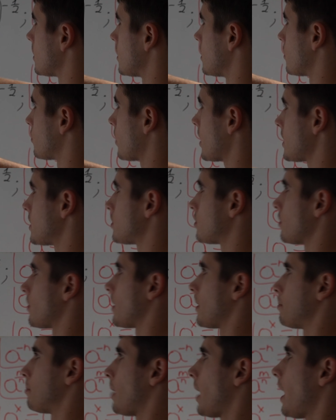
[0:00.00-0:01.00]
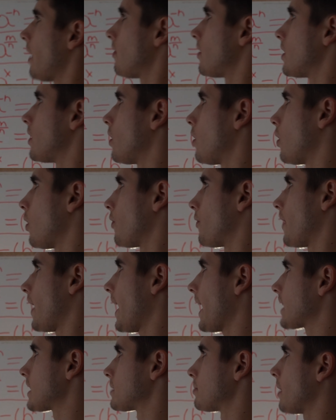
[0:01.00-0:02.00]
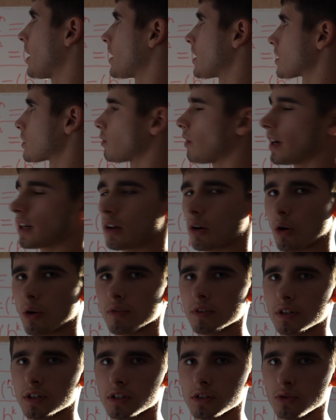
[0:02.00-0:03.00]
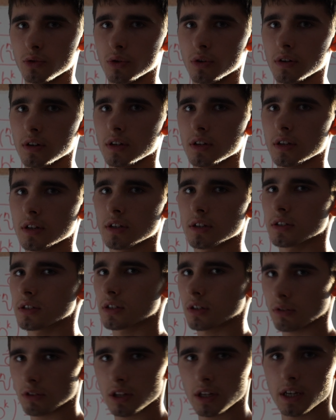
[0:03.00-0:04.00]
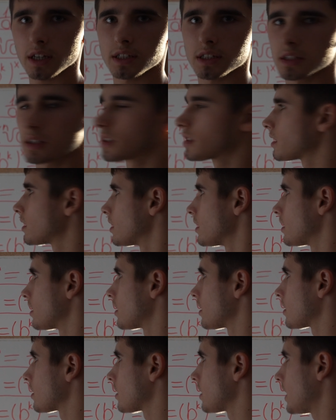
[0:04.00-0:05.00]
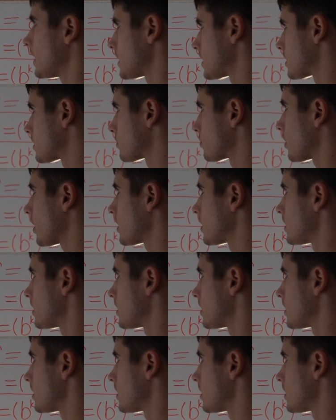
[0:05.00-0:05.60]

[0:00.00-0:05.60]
raised to the power of x minus 1 over 2. So let's write